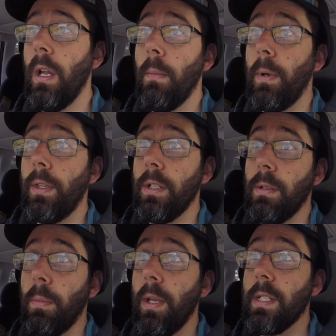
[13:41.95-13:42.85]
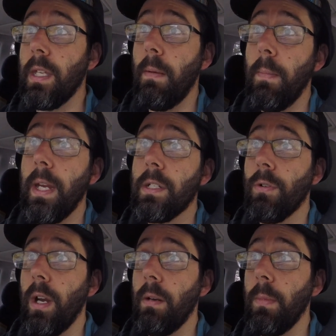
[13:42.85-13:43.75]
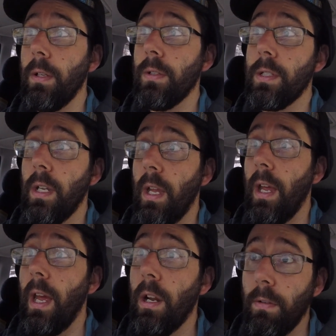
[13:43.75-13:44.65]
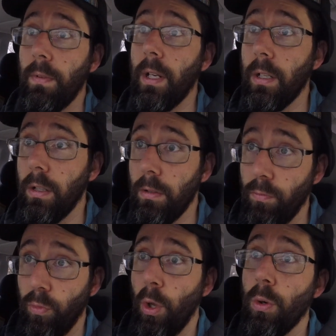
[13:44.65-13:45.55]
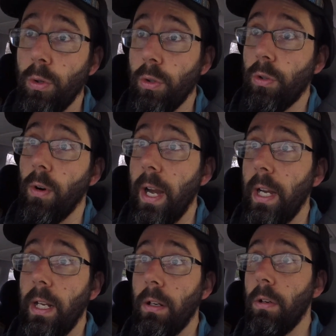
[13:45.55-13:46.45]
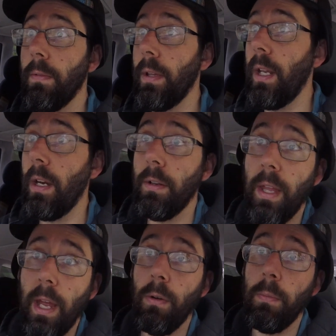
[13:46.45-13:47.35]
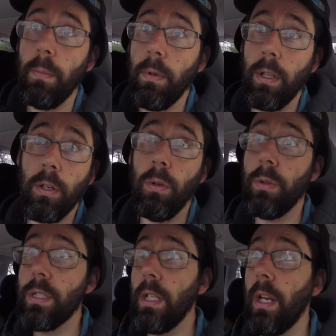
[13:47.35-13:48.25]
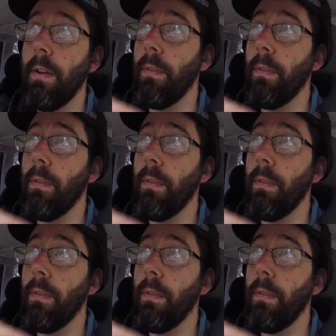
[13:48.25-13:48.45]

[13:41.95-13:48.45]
but there's a place that makes grain mills out of like local granite over there. That would, the coolest thing ever